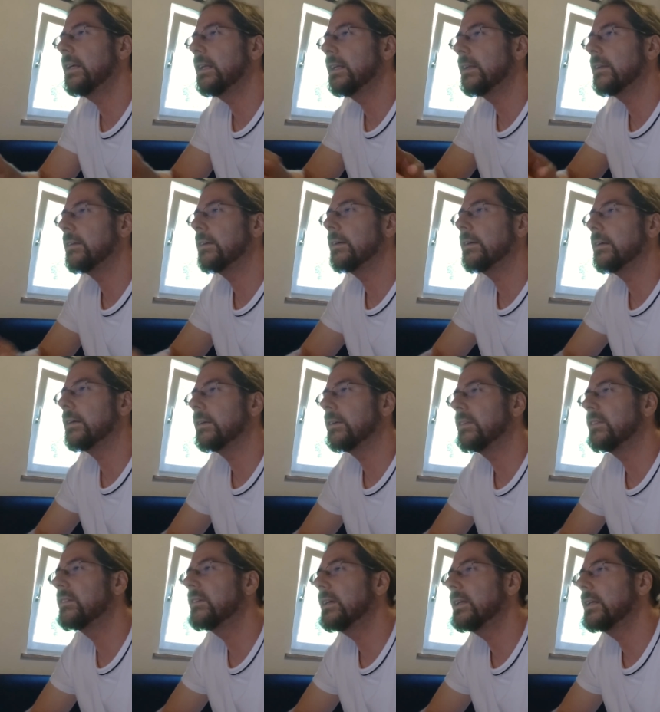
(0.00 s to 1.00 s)
that
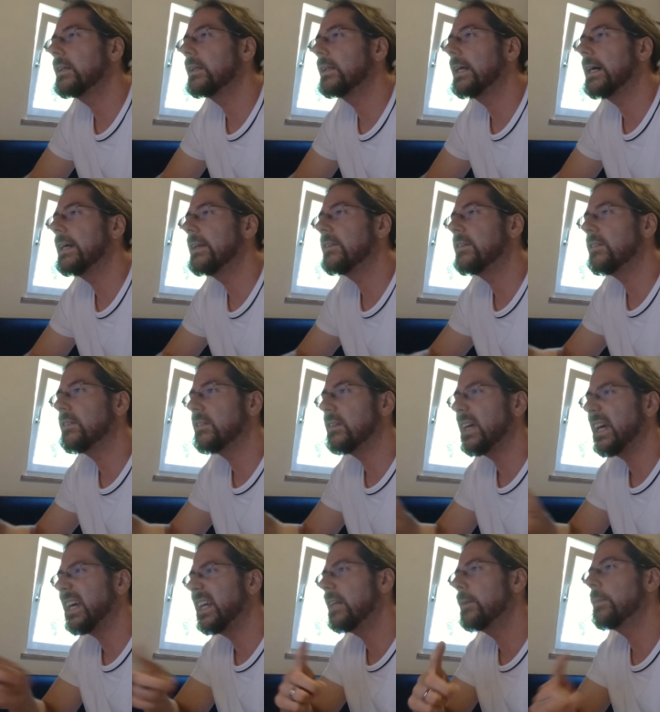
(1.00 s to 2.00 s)
the signal lights is
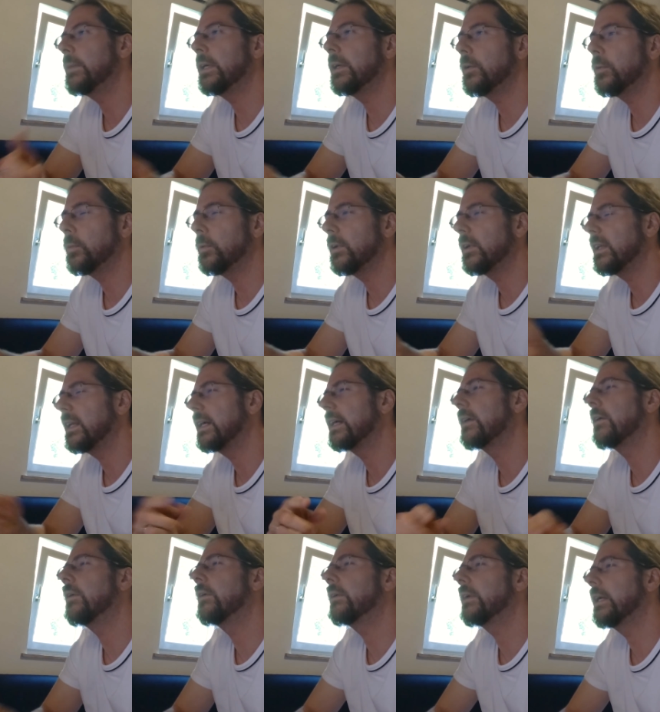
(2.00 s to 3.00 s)
the animated one
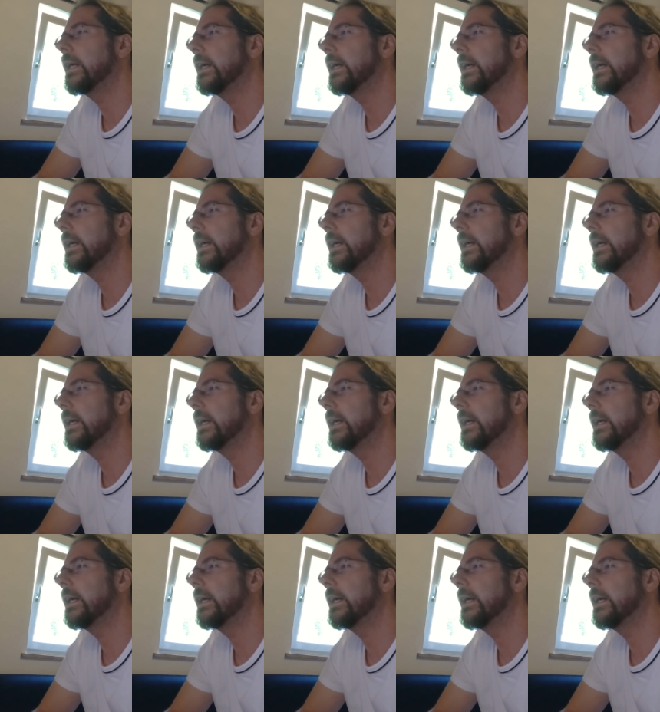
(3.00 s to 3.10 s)
like Audi